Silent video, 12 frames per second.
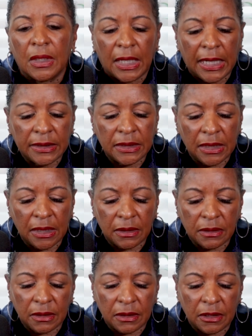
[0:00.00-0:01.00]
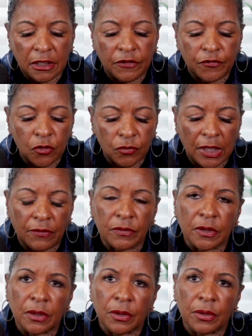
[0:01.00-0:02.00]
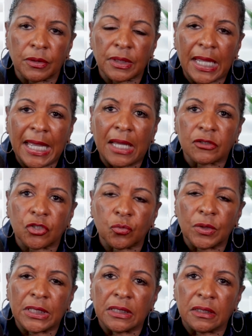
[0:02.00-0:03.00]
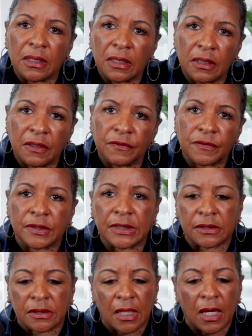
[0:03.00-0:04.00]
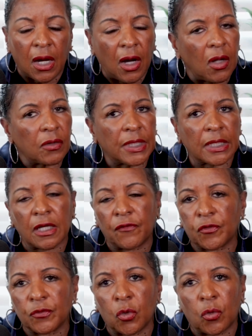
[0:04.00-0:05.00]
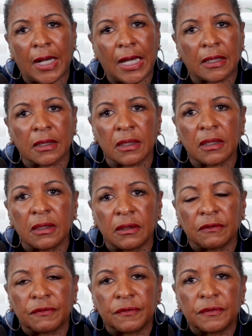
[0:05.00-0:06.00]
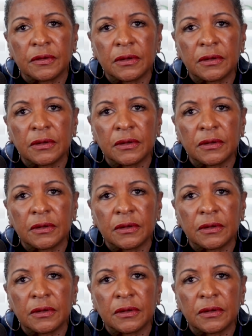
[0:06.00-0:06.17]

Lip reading: And then if you never learn how to really love, because all that comes from knowing how to love.